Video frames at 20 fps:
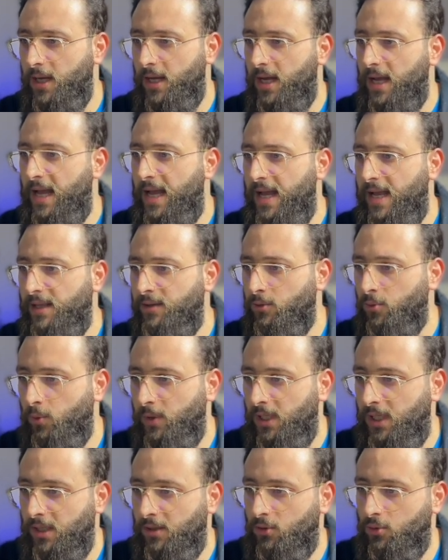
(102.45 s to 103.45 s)
and we
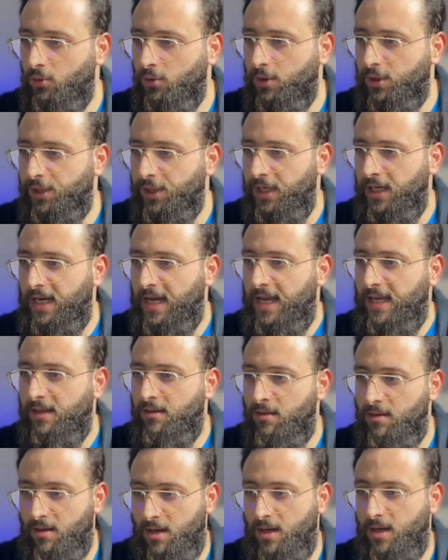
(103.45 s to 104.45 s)
need to create
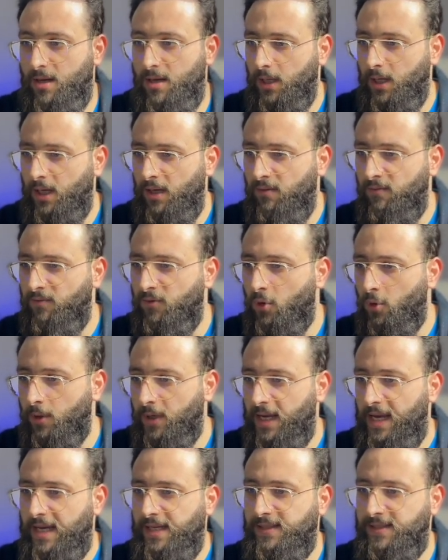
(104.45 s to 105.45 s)
the invoke
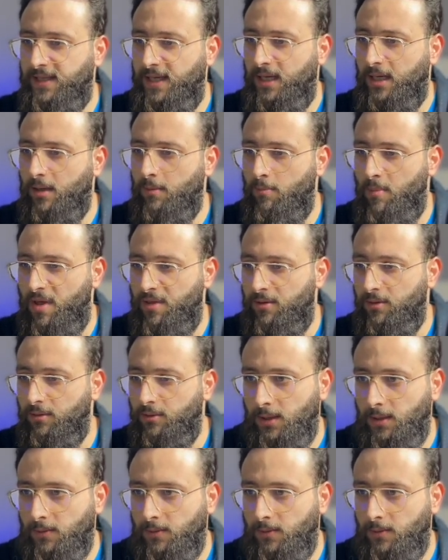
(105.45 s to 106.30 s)
async method.